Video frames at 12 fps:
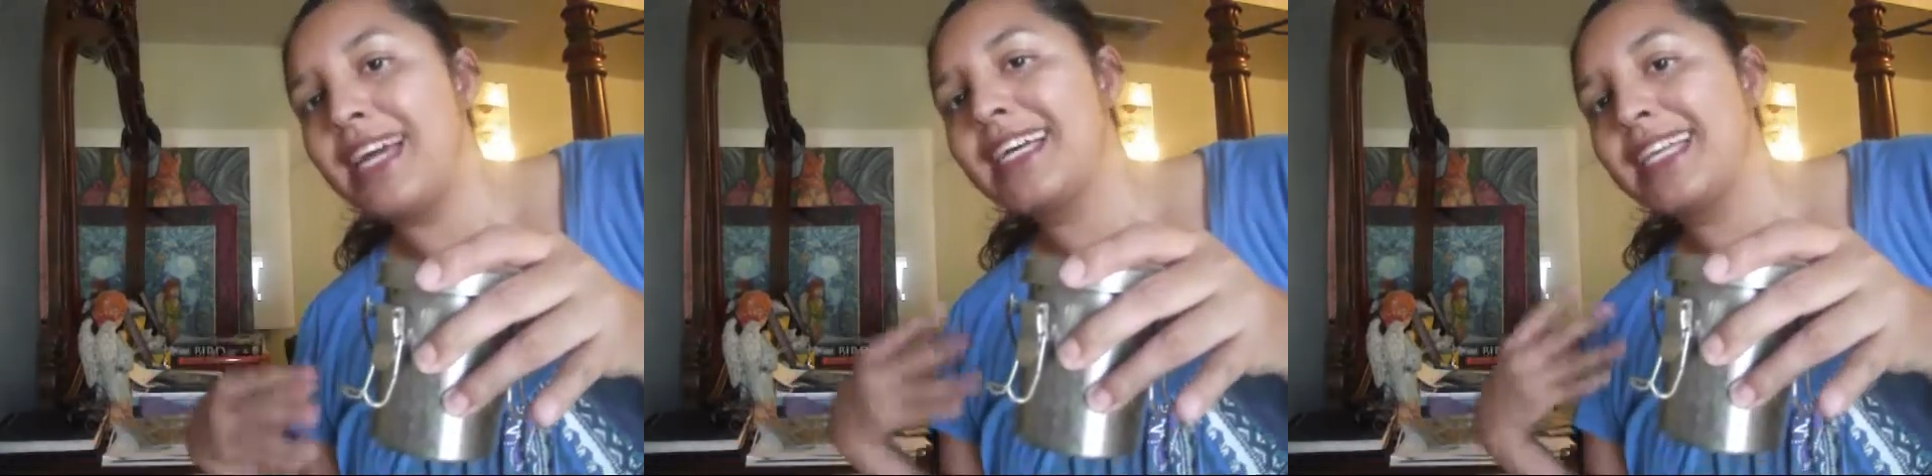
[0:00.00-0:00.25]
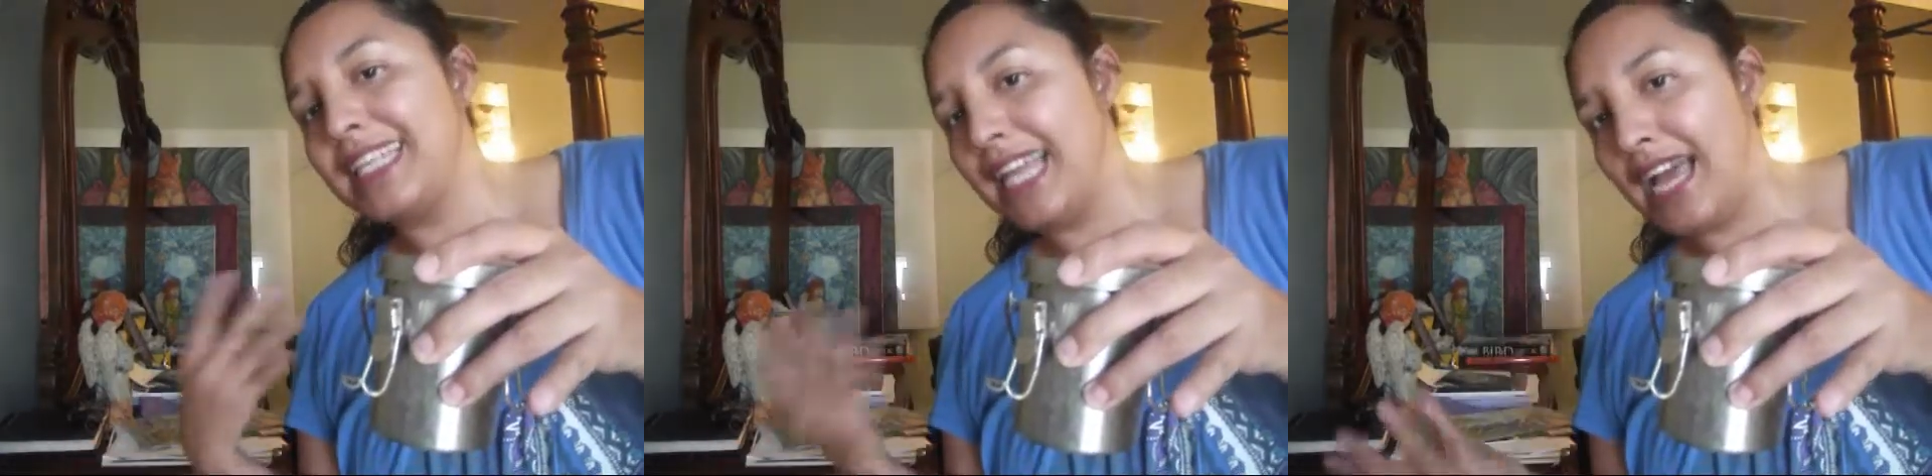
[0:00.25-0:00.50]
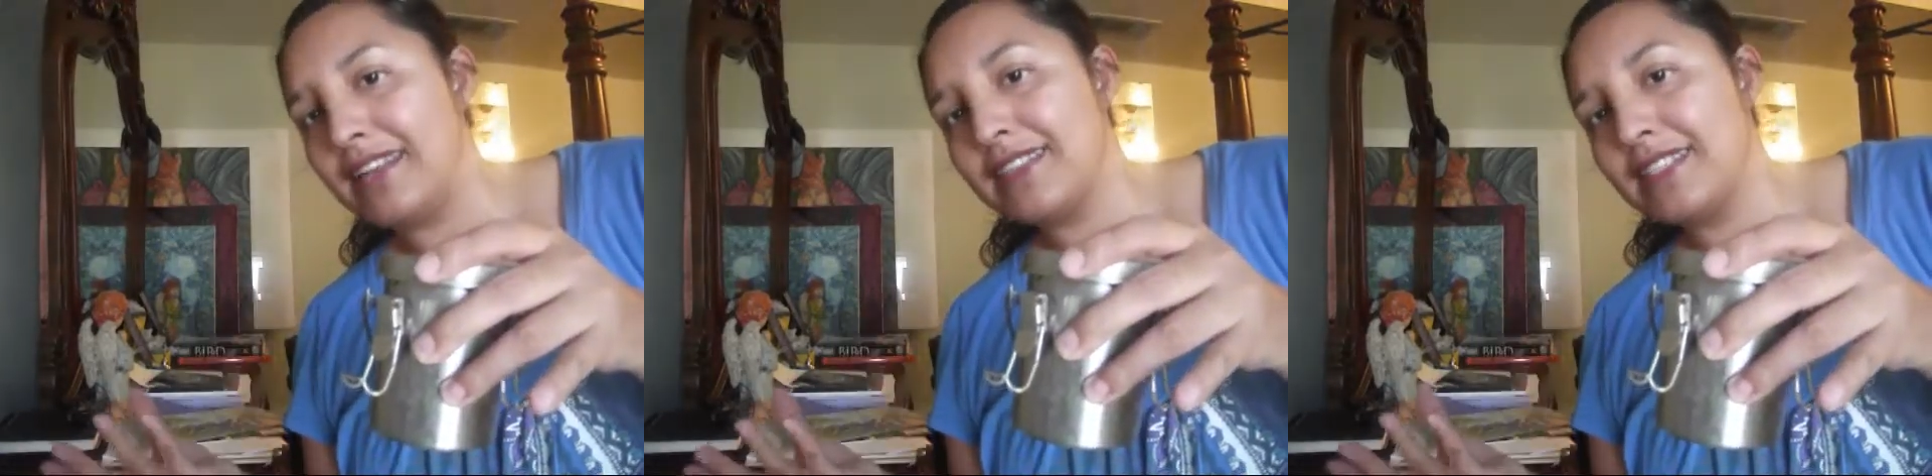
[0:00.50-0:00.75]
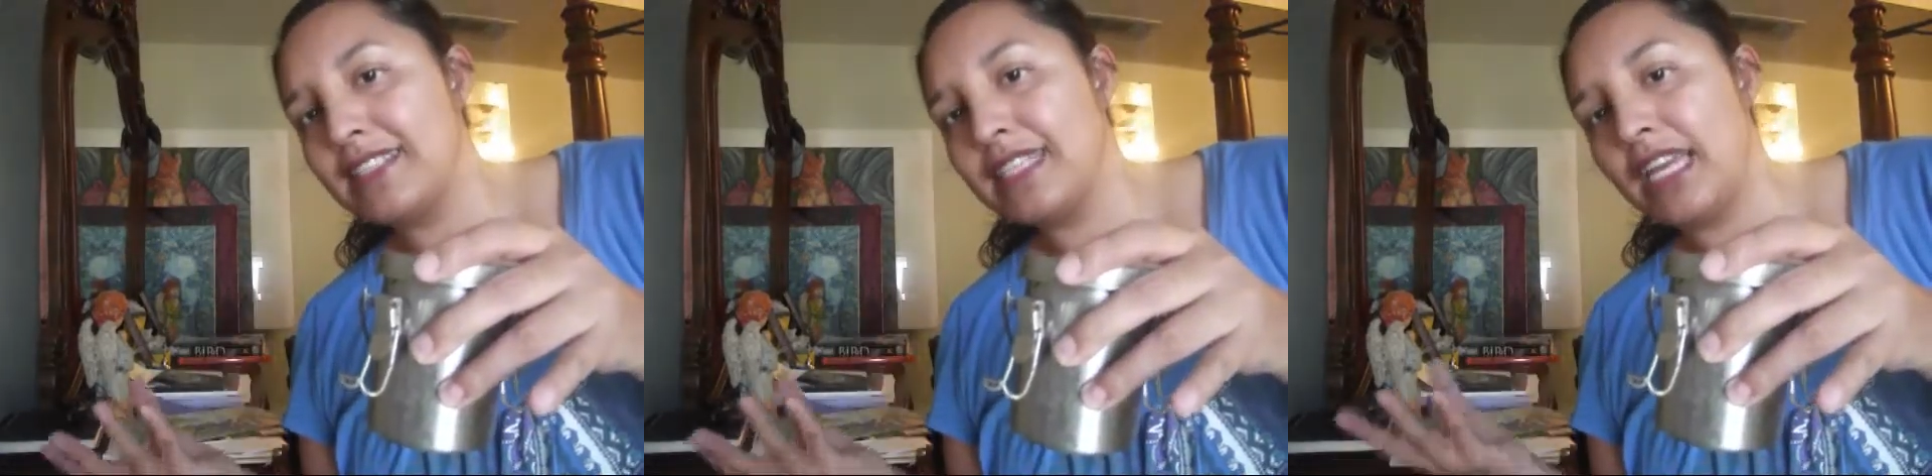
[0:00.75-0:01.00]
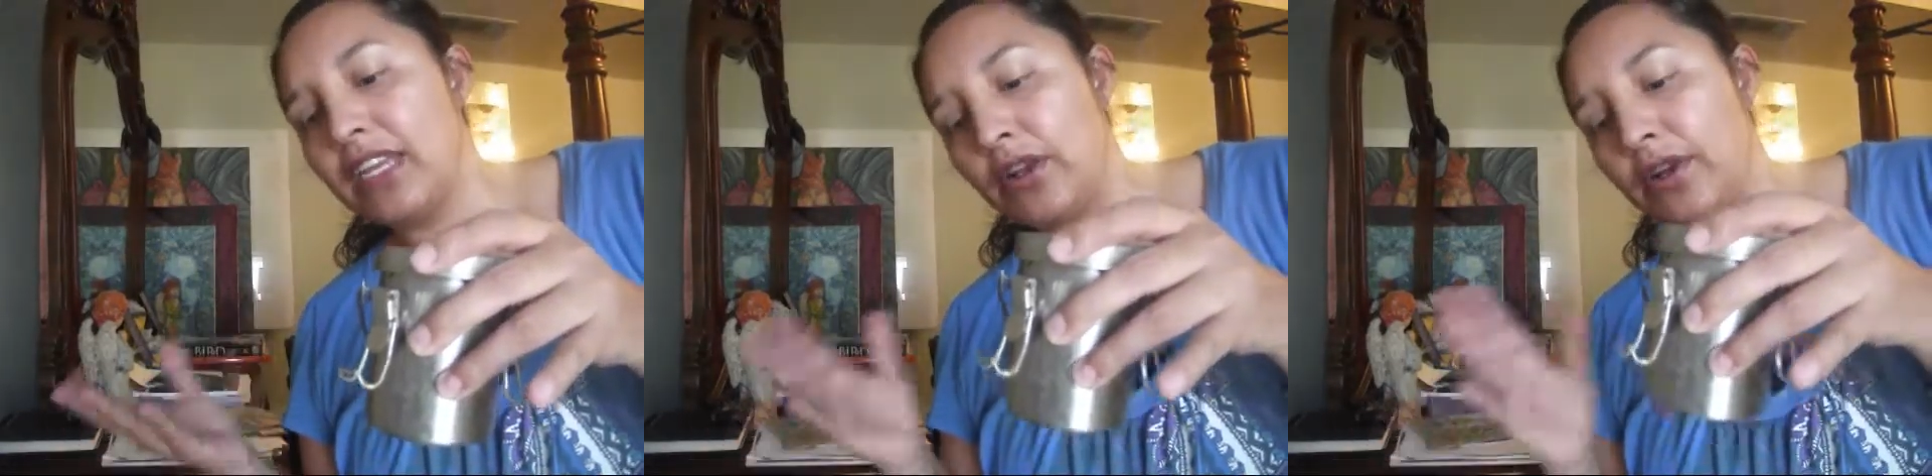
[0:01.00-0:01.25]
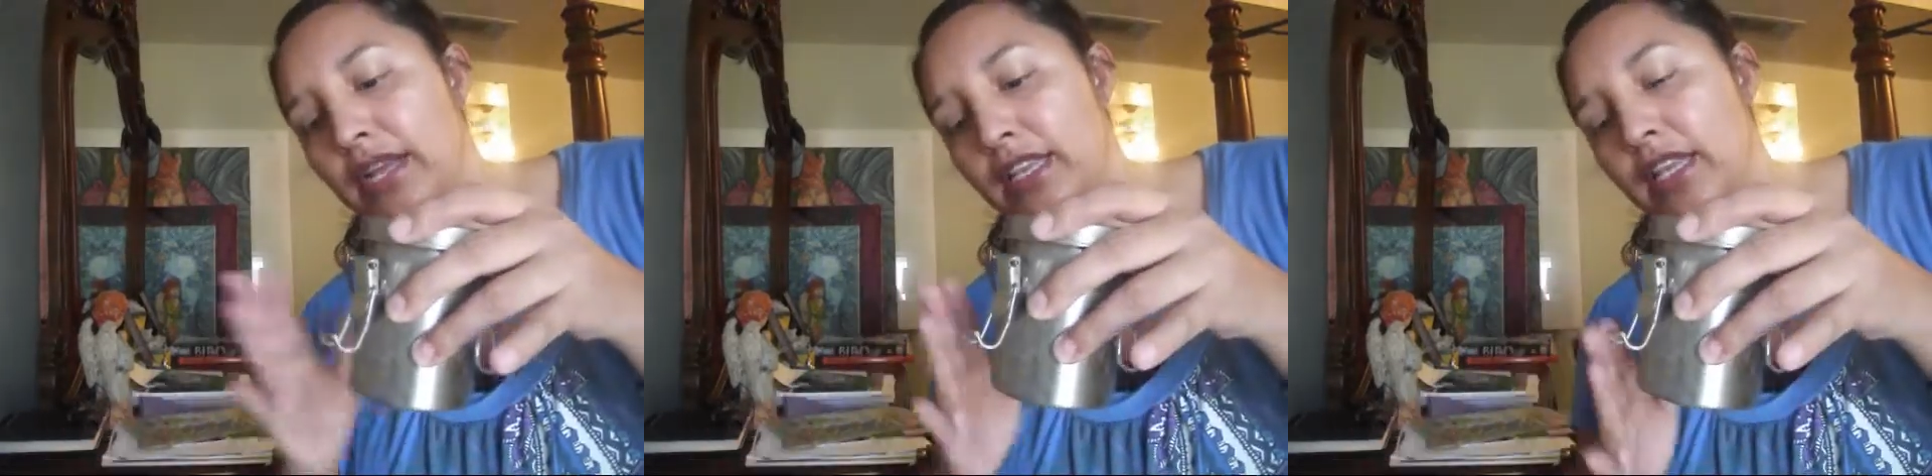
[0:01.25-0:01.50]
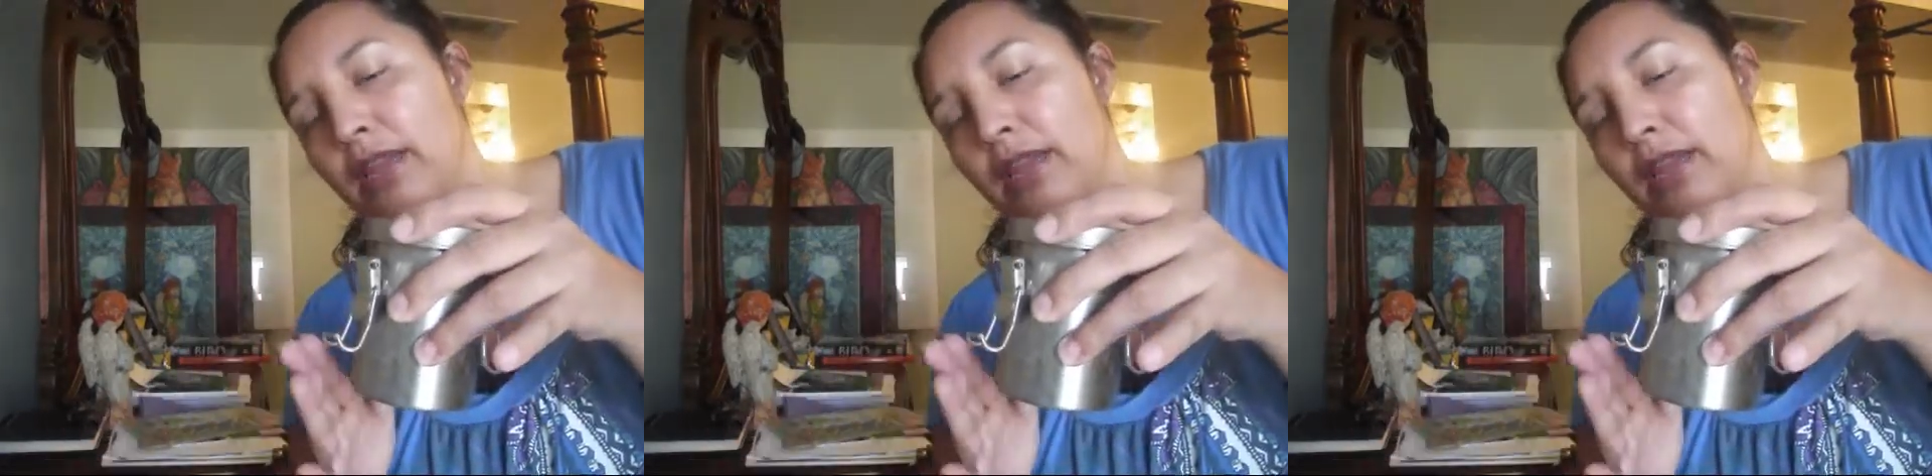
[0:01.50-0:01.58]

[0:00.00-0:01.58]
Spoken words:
a glass container and